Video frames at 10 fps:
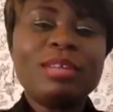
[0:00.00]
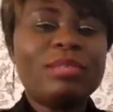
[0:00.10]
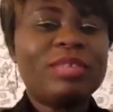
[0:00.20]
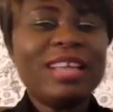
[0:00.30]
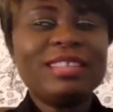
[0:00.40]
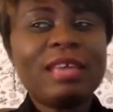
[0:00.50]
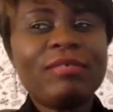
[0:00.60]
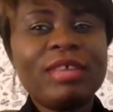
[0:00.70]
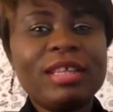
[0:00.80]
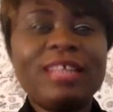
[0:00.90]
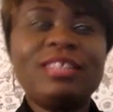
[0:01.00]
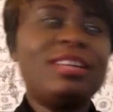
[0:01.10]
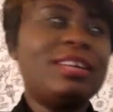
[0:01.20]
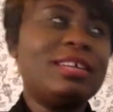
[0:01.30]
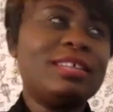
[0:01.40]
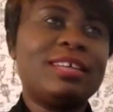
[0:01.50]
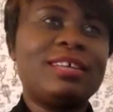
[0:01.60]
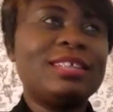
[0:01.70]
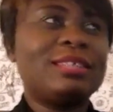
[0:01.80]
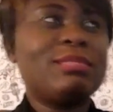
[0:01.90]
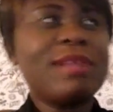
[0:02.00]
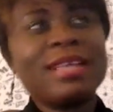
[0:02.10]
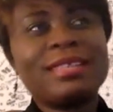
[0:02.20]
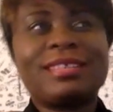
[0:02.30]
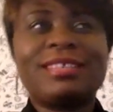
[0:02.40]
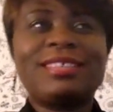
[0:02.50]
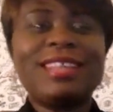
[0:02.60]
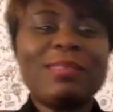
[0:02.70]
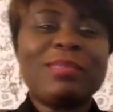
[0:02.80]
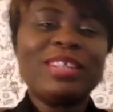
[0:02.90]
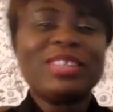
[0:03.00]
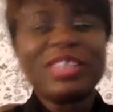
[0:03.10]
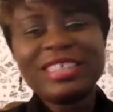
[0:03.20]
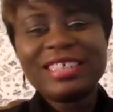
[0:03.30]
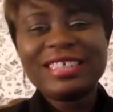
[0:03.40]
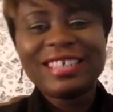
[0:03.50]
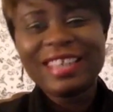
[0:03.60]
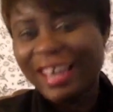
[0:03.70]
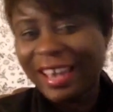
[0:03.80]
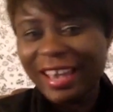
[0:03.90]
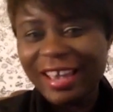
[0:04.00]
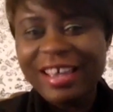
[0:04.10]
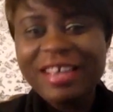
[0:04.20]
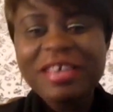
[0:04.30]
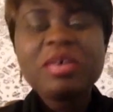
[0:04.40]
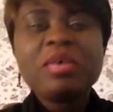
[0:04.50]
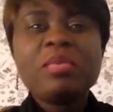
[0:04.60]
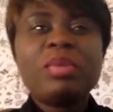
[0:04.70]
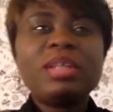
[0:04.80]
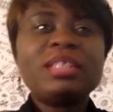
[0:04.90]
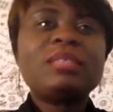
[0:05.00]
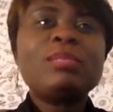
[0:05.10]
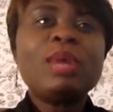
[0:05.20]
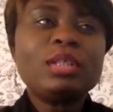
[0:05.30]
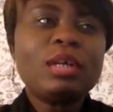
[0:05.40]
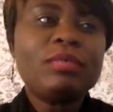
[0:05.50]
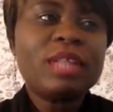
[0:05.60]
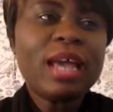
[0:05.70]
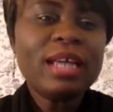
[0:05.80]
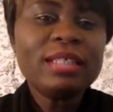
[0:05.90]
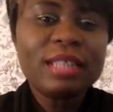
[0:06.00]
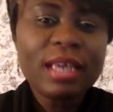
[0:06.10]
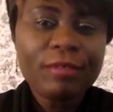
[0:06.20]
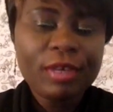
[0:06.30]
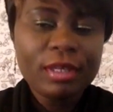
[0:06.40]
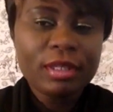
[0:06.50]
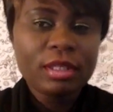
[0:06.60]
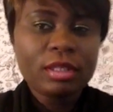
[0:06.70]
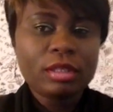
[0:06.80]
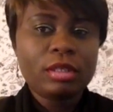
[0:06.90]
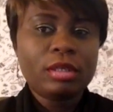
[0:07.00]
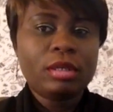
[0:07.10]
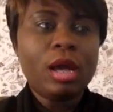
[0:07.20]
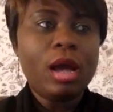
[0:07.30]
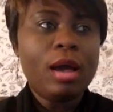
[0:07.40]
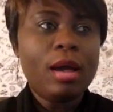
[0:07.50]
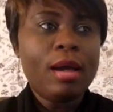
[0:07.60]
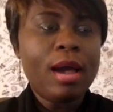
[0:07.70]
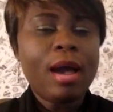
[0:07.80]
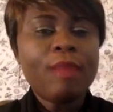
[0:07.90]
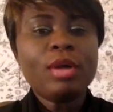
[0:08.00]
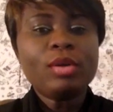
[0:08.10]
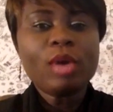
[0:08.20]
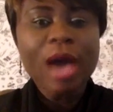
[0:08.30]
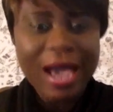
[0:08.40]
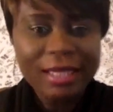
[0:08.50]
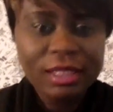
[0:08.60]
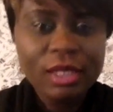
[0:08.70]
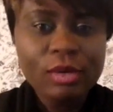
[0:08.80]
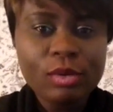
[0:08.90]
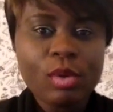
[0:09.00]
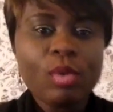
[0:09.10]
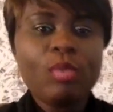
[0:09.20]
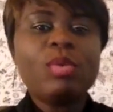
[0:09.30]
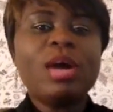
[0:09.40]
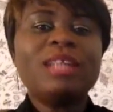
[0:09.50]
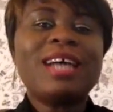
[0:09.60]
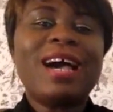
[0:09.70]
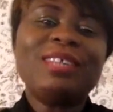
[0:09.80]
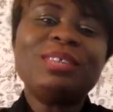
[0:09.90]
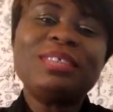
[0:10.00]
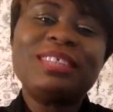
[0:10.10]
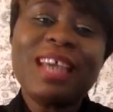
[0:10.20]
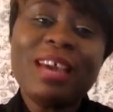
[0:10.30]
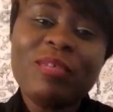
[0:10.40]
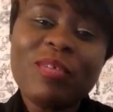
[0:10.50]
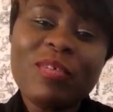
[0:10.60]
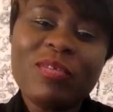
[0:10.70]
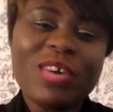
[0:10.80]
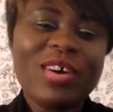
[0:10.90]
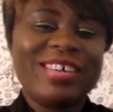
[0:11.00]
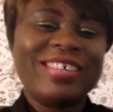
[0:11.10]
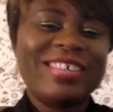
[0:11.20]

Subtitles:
of Thanksgiving, there's already Christmas celebration in the air. But this month of Thanksgiving, I want to ask you, what are you thankful for?